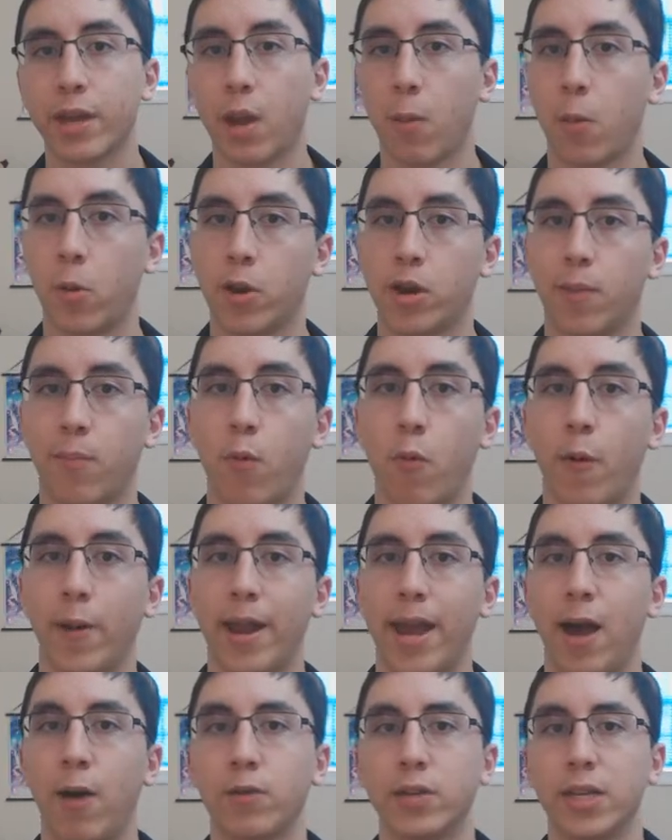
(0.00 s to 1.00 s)
thing I wanted to
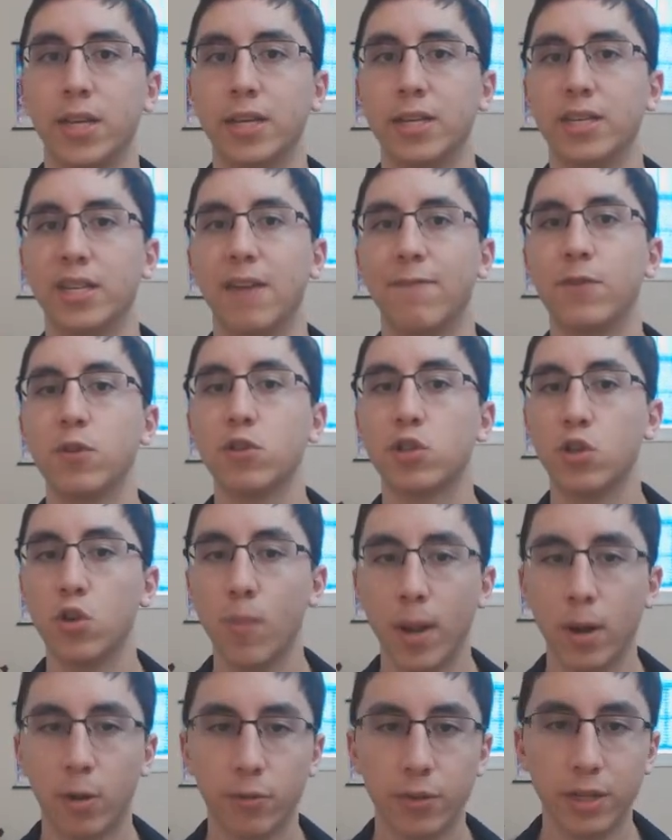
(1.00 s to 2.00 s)
point out is, if you
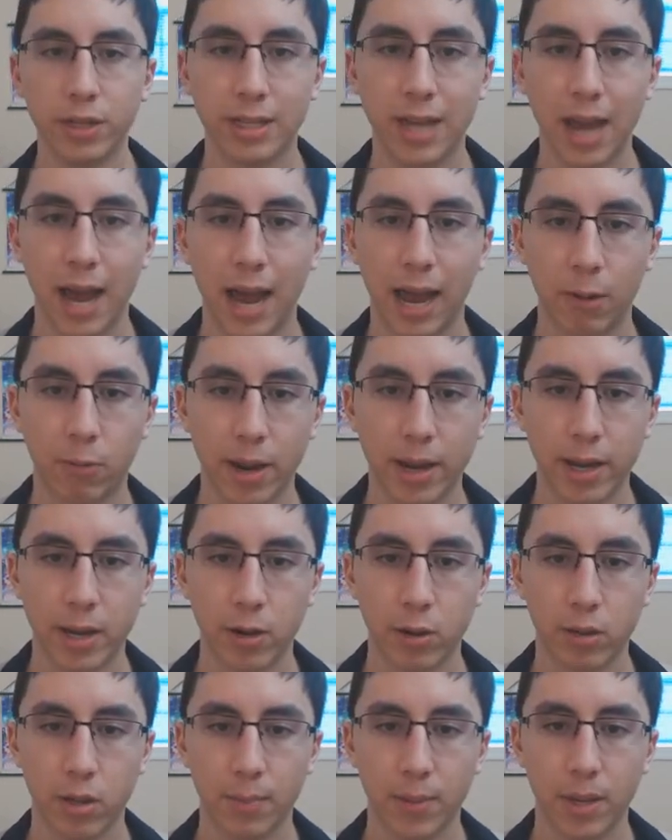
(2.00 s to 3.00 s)
zoom in on this guy right
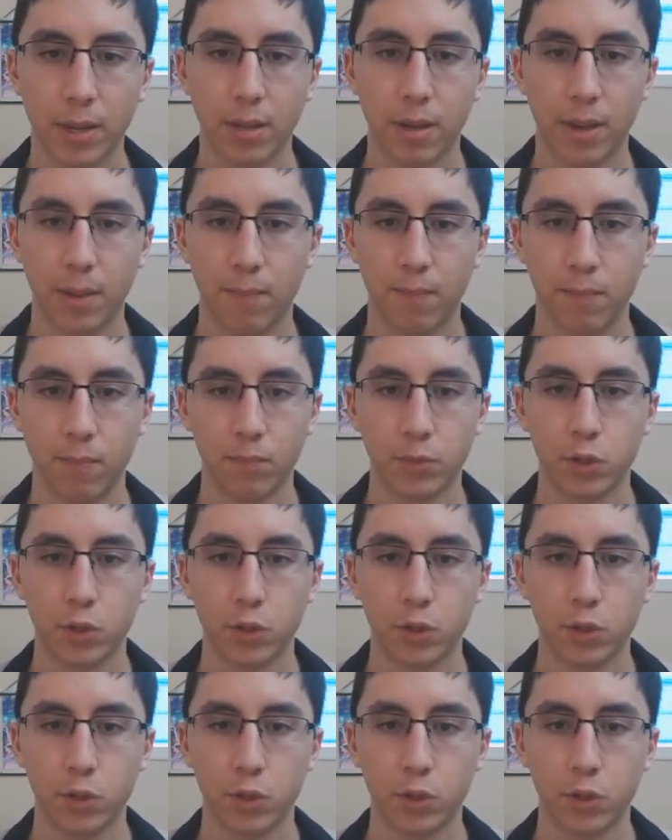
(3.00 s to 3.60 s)
here, let me